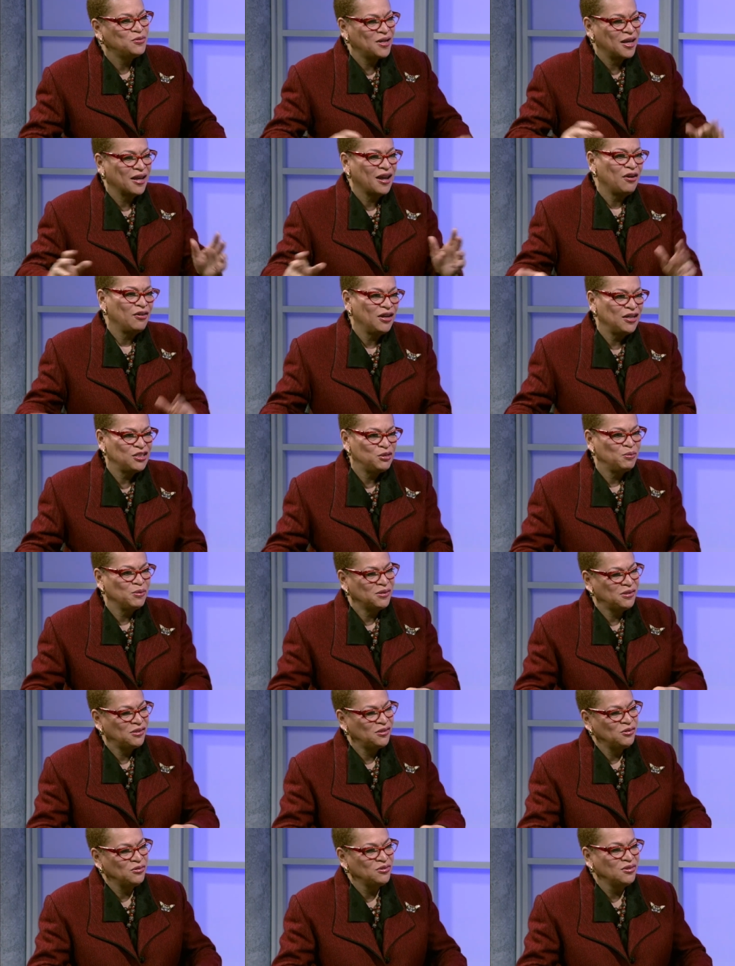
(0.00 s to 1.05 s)
you take out
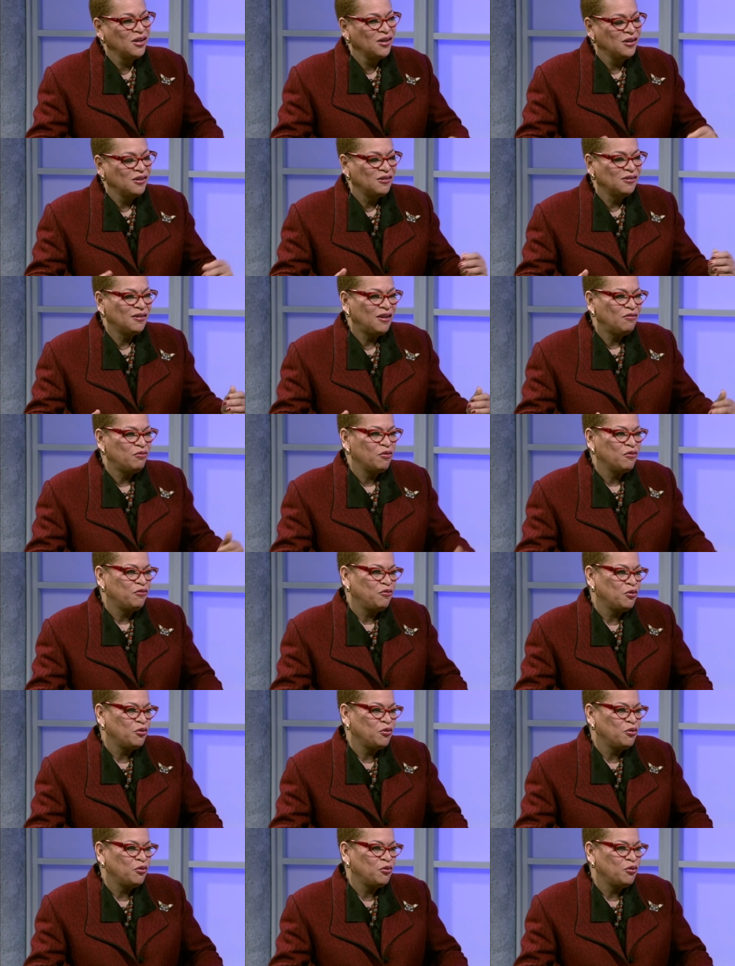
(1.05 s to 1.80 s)
HBCUs, you're left with